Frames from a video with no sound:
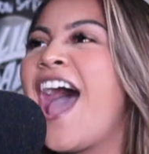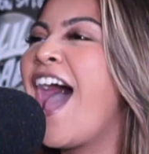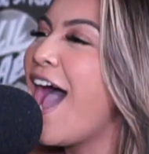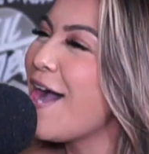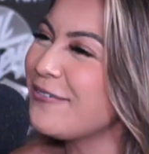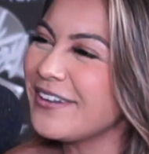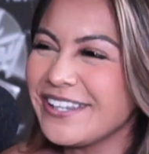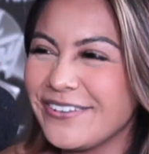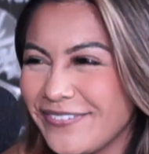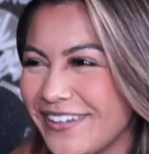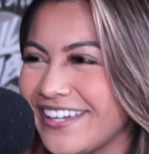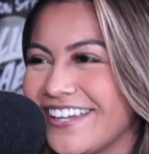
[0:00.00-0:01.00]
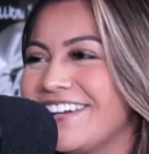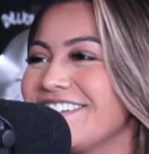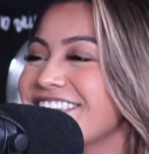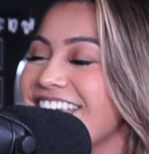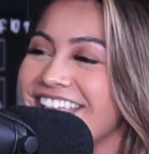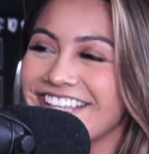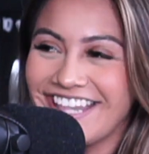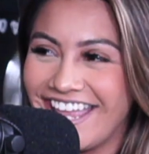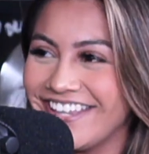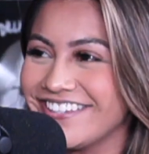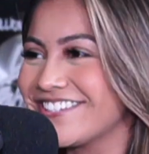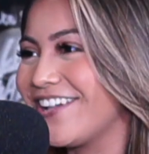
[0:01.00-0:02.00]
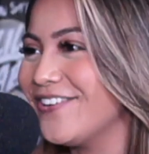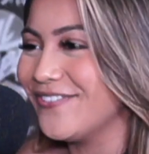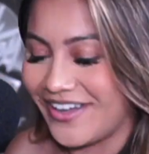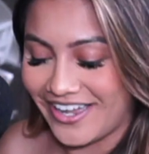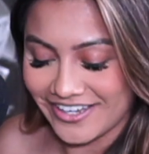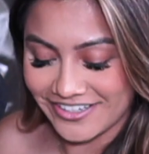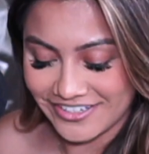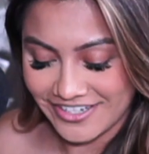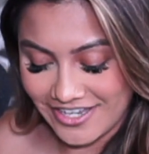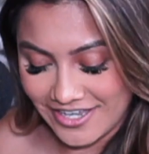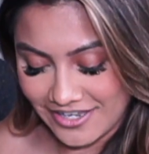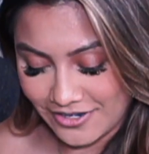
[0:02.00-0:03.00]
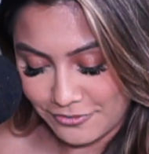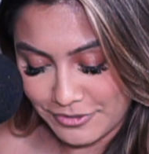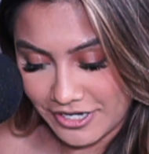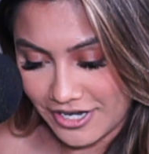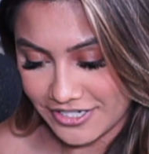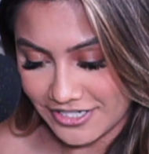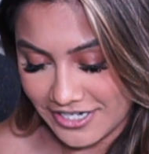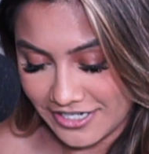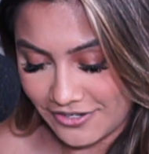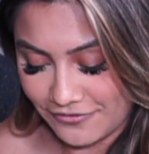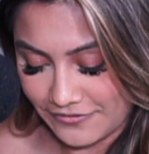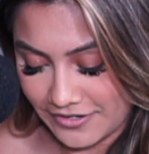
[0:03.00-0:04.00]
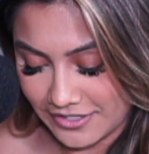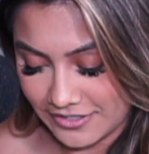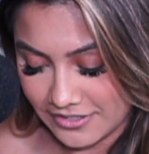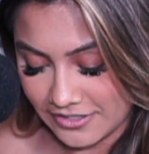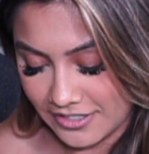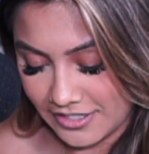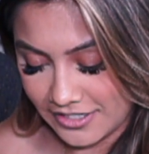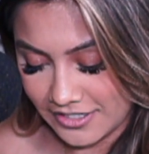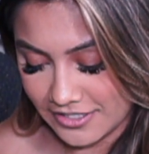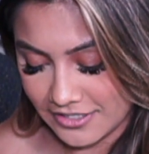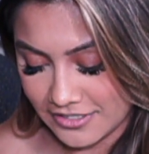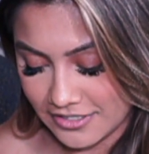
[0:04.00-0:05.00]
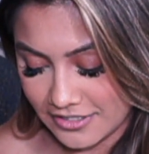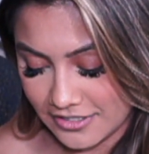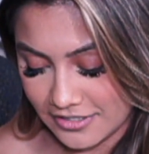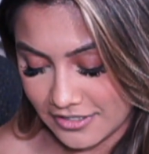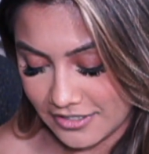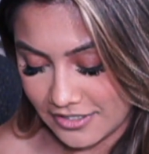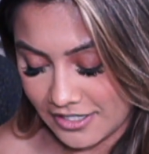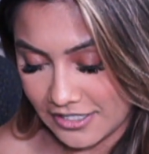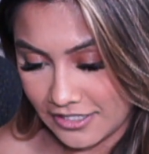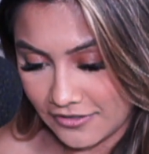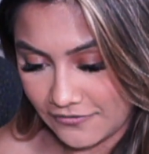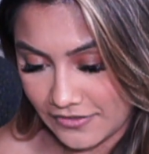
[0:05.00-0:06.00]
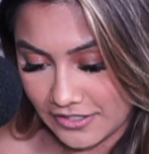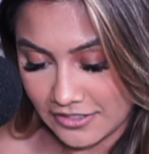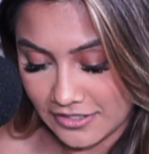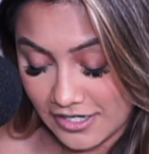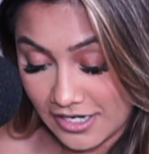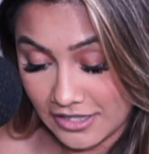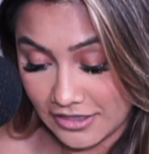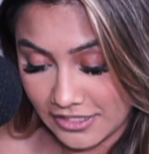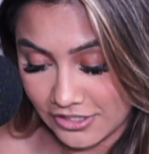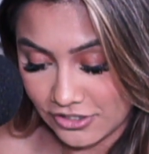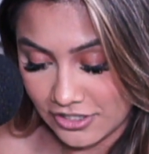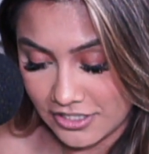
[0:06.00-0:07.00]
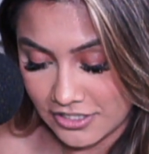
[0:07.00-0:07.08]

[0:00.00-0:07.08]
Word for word: fuck? I was like, thank you so much. Oh my gosh. I need to find his. I literally